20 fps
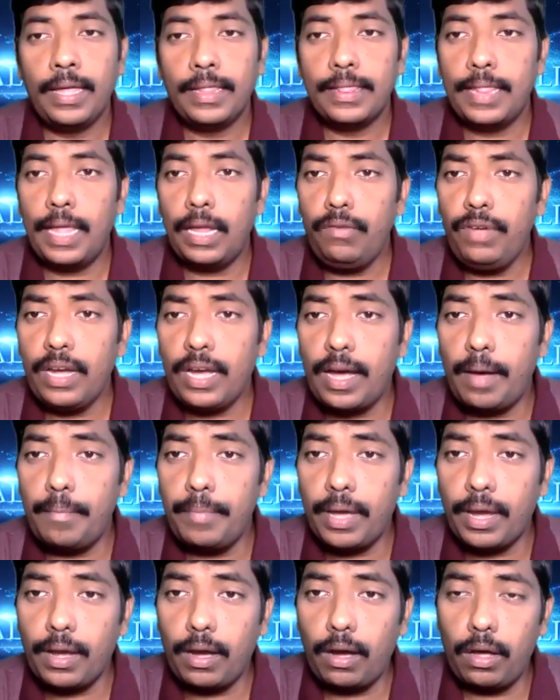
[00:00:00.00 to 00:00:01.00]
Then we come
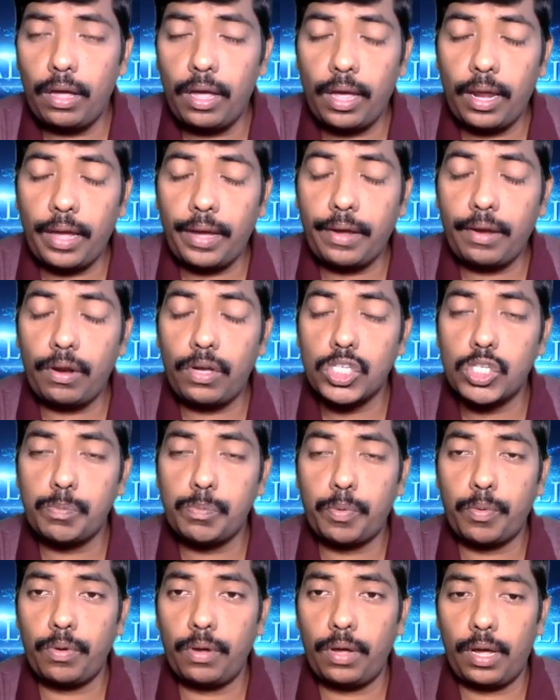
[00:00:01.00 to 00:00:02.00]

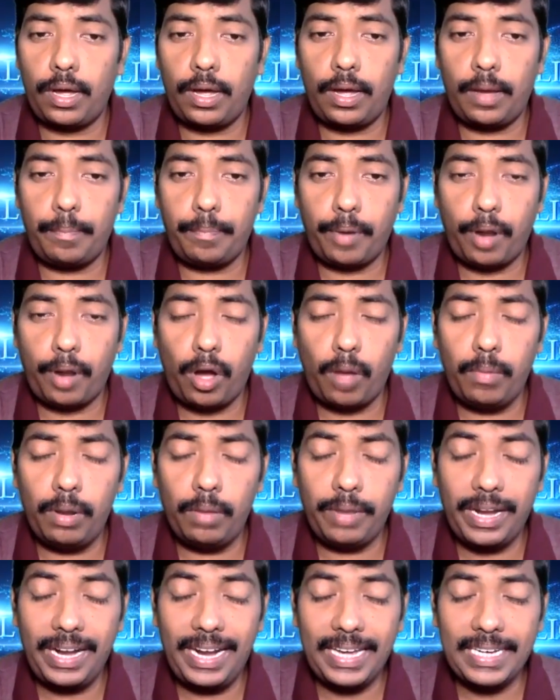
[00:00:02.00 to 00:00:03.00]
across problem
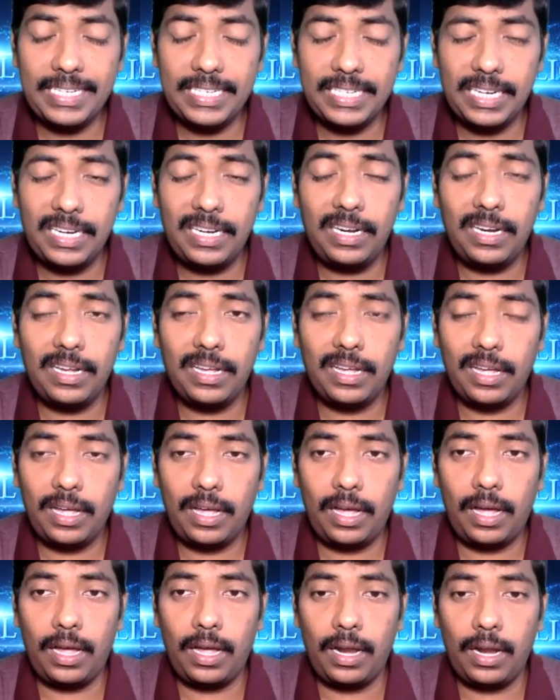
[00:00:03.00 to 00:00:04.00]
reduction
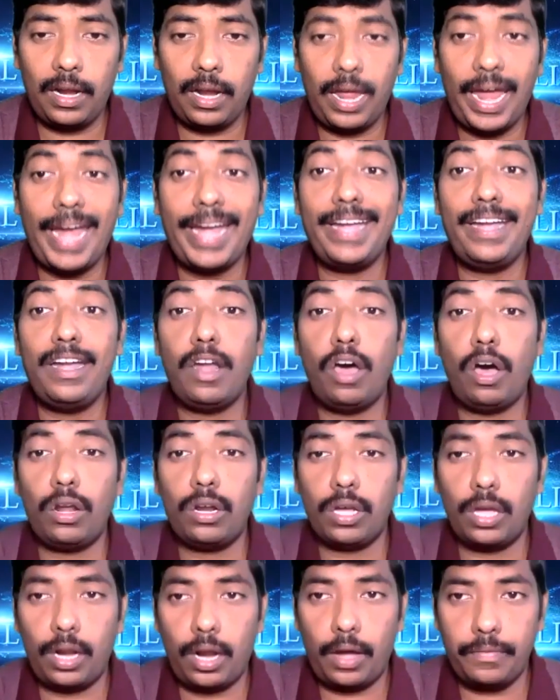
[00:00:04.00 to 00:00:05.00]
or AND OR
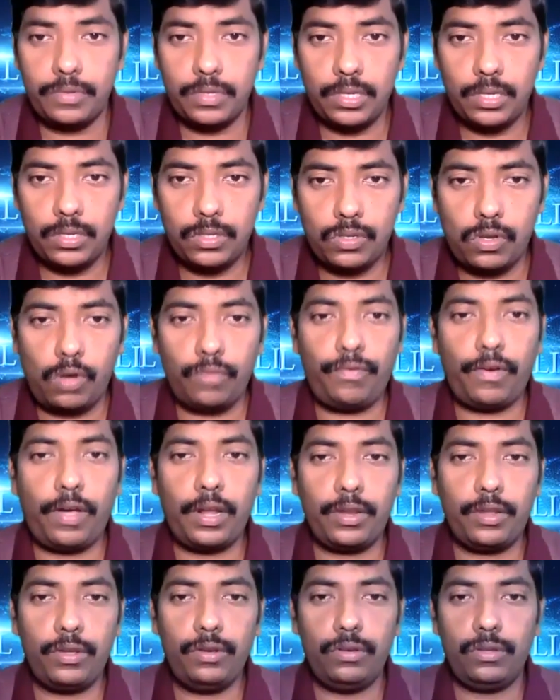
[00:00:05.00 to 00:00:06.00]
graphs. So
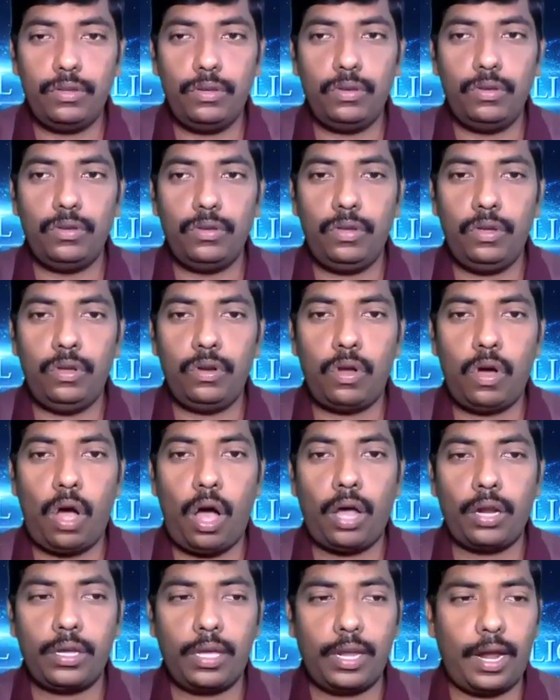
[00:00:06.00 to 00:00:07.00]
far, you know
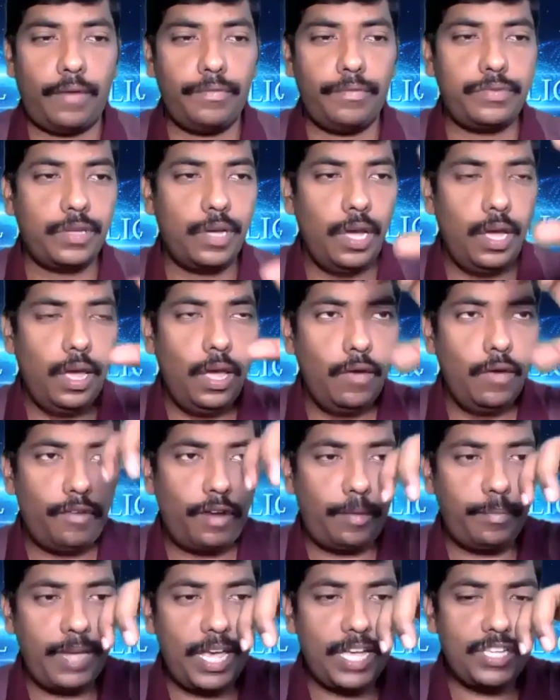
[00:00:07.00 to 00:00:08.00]
OR graphs.
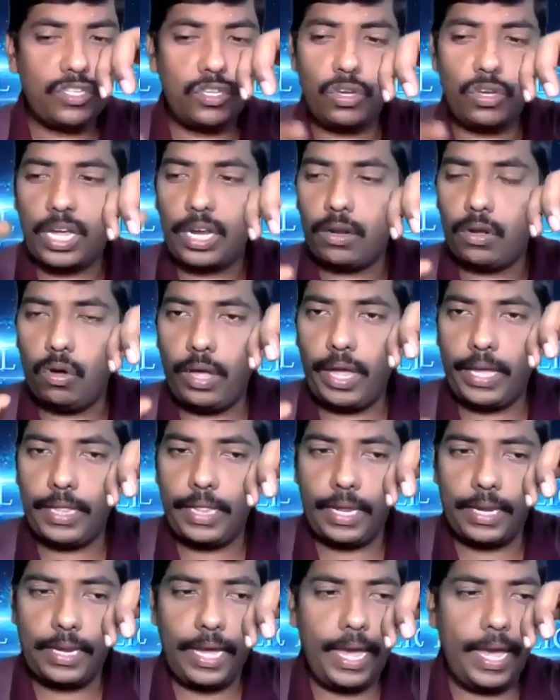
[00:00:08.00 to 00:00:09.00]
From yes, you can go either
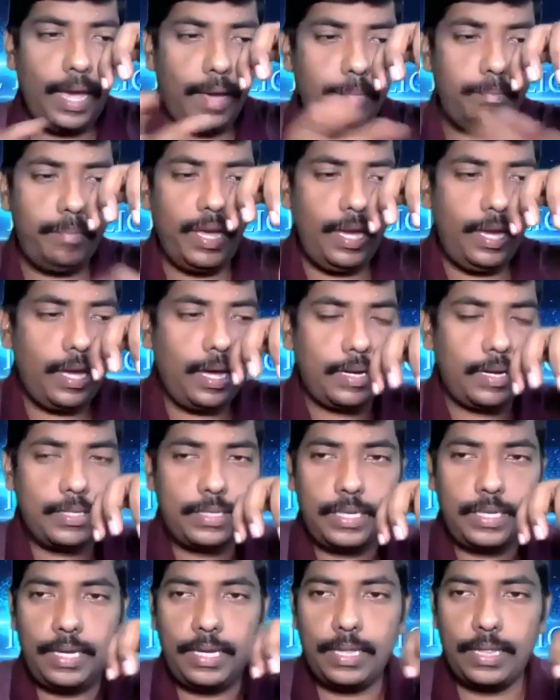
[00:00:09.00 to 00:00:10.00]
A, B, or
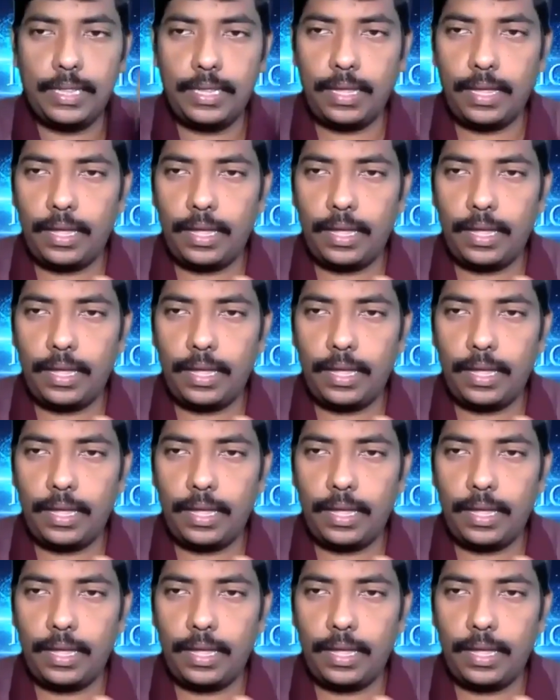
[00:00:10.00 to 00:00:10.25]
C.